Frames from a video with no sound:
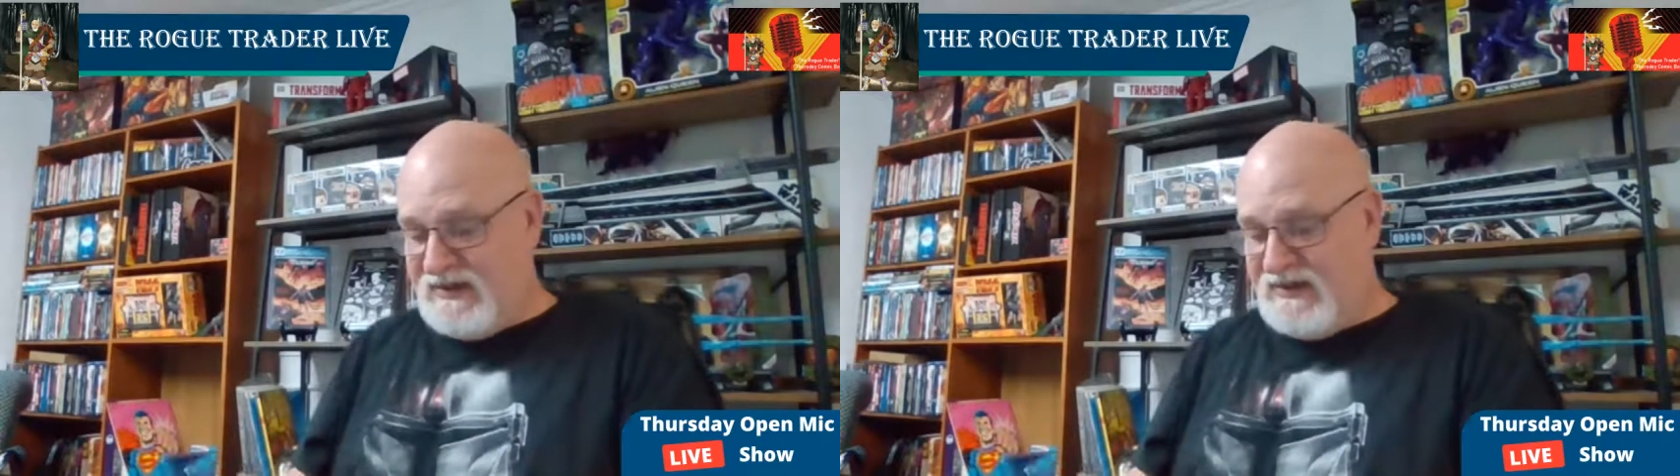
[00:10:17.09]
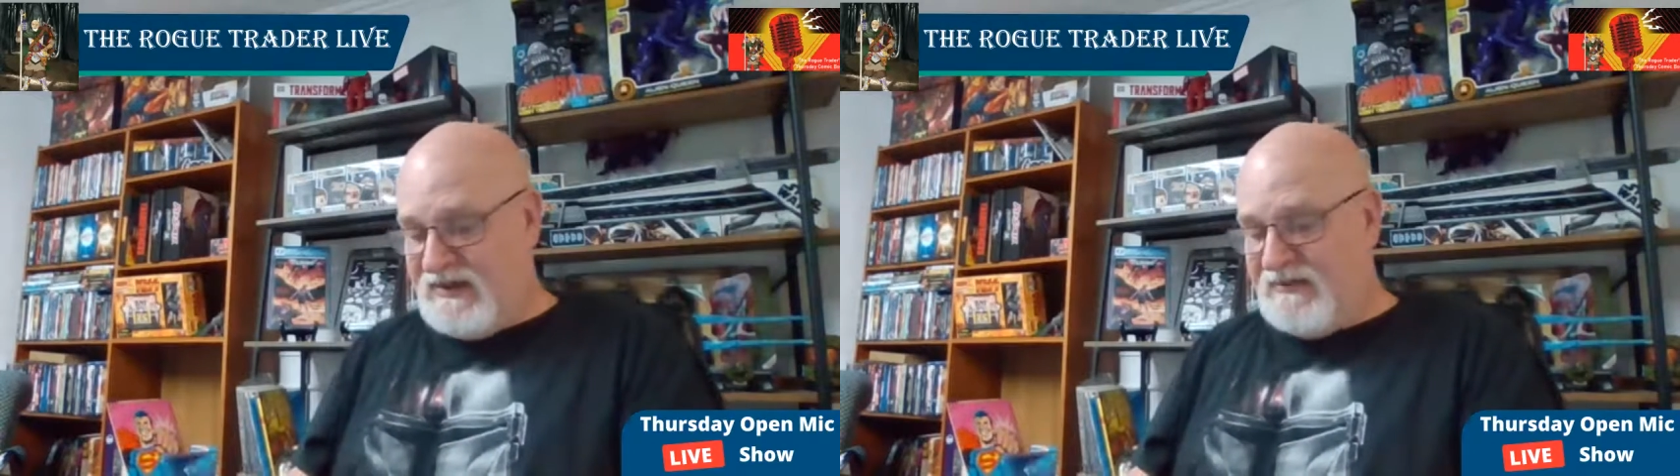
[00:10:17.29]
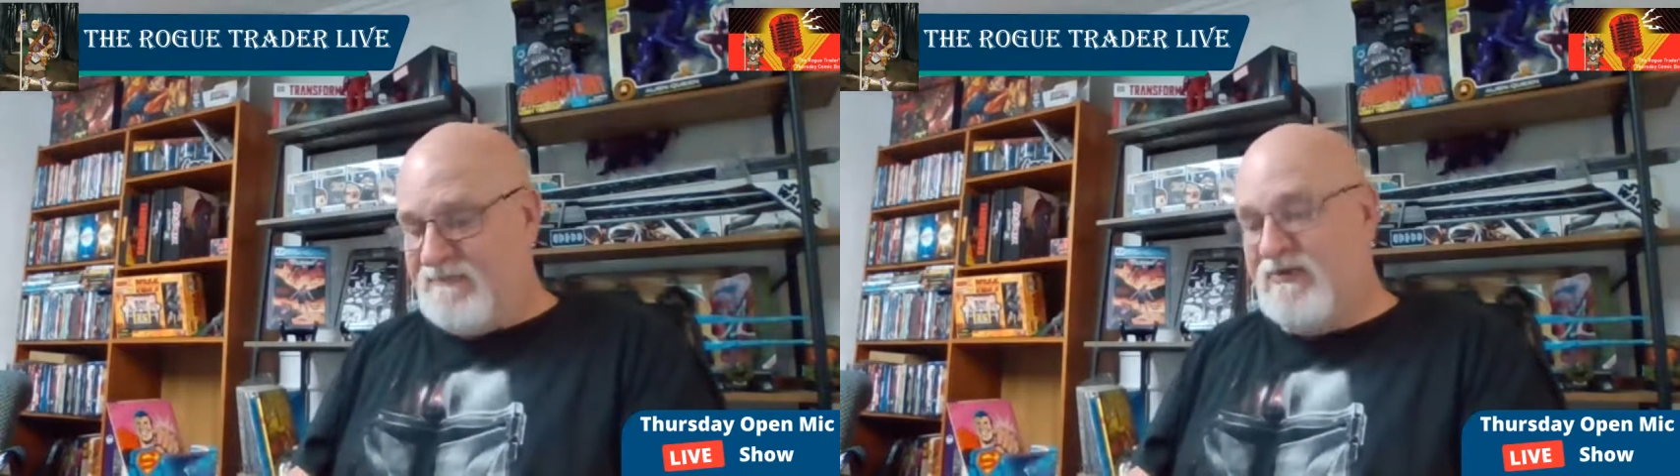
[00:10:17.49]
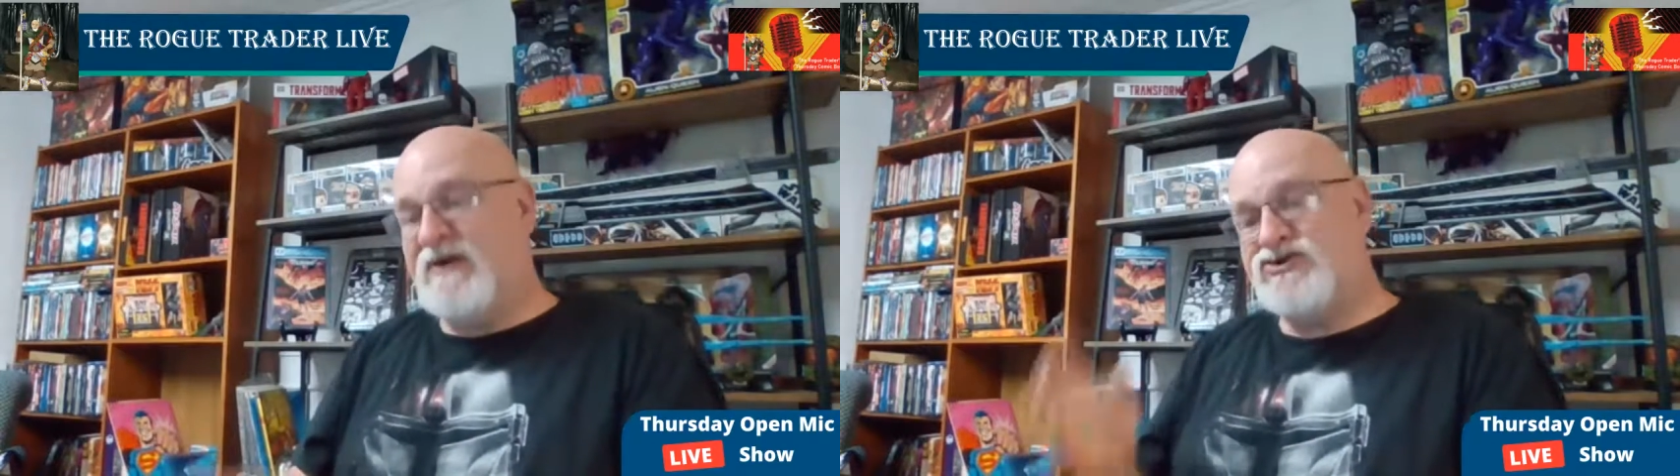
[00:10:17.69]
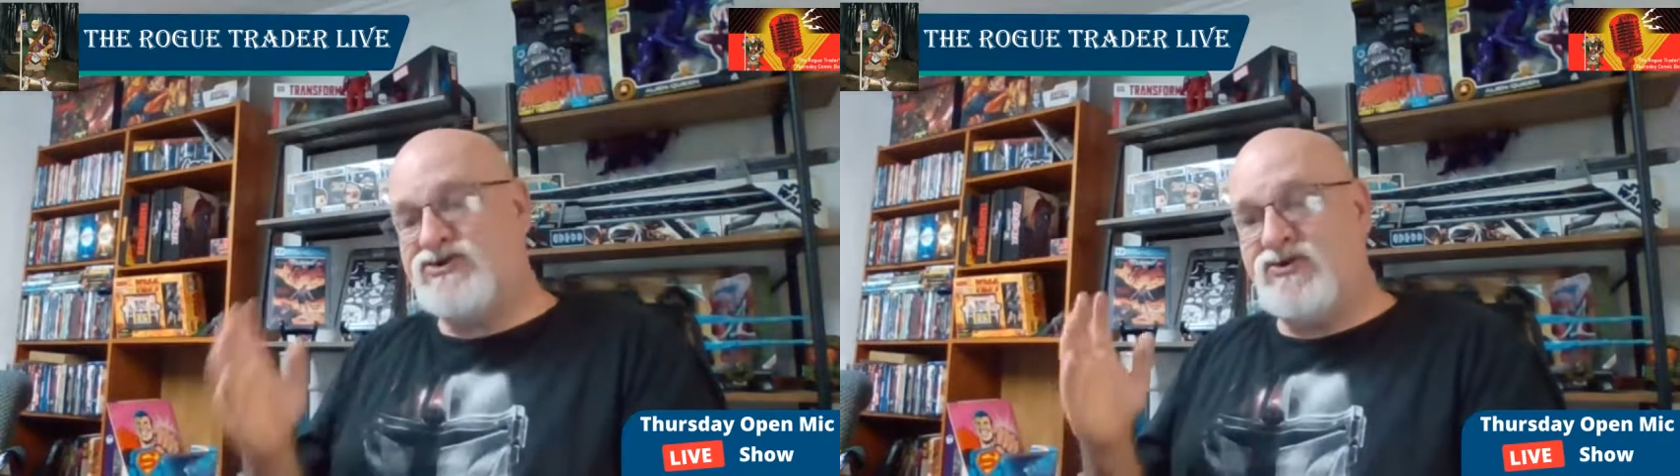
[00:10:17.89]
I'm
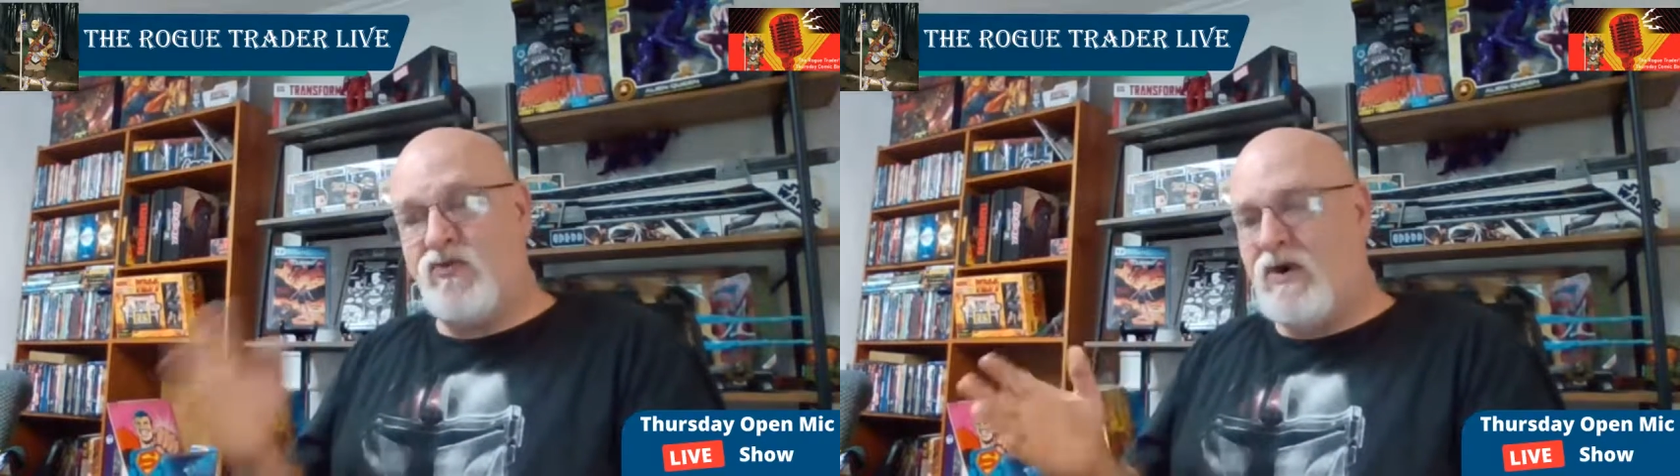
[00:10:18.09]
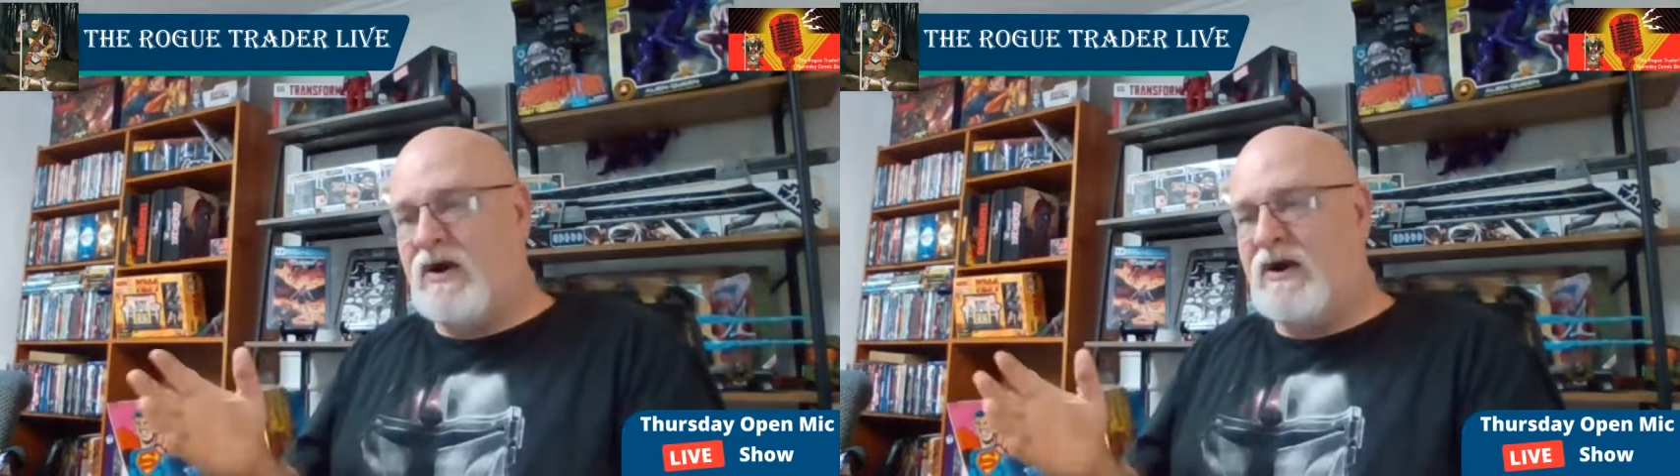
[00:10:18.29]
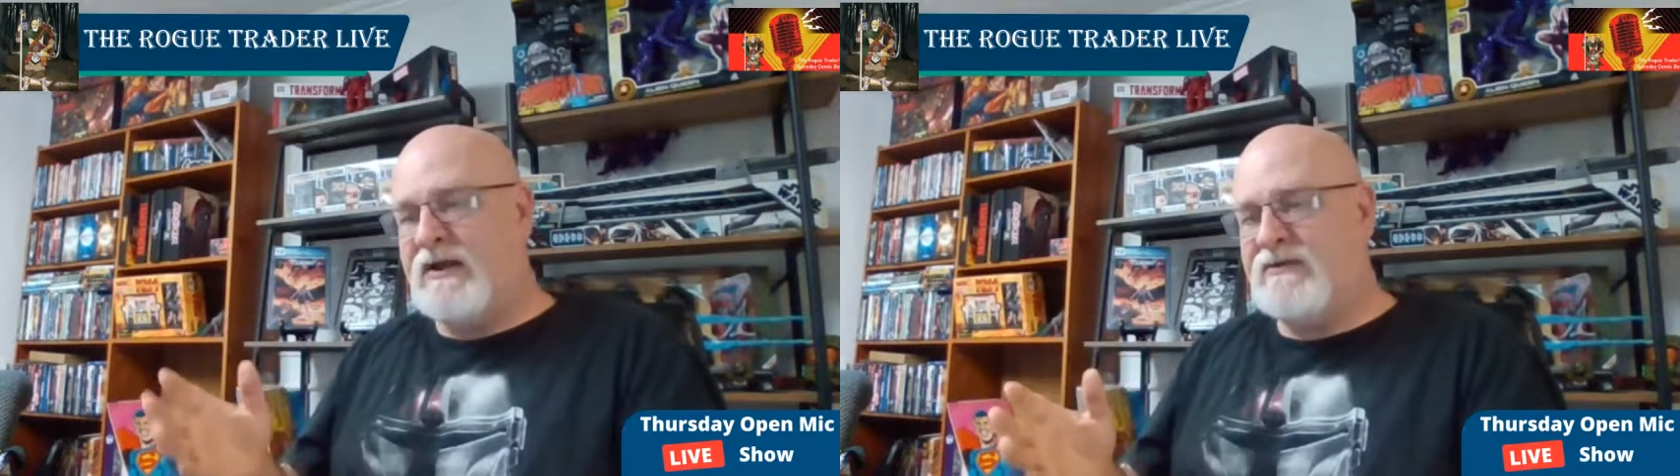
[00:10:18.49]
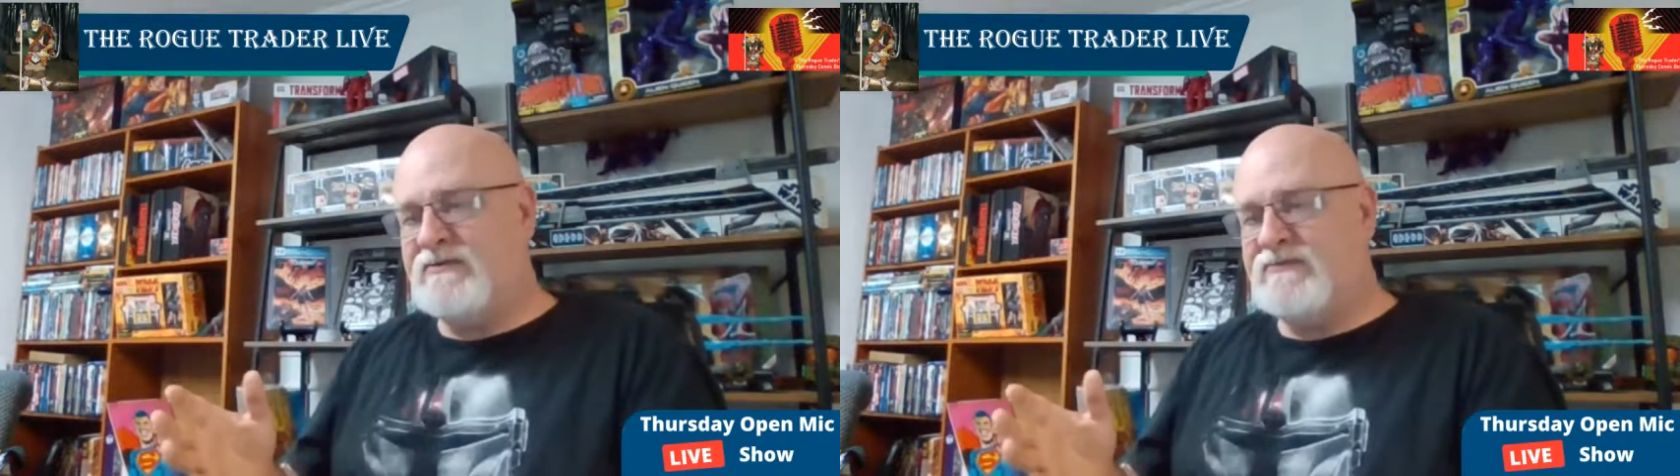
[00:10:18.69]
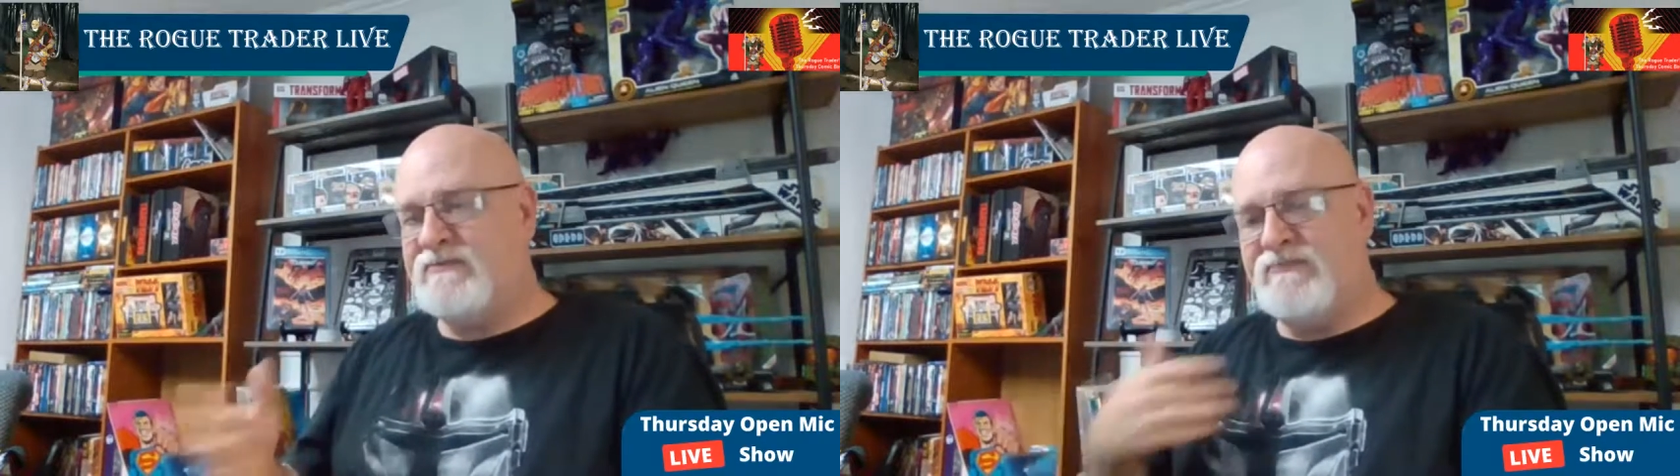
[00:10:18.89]
not sure why,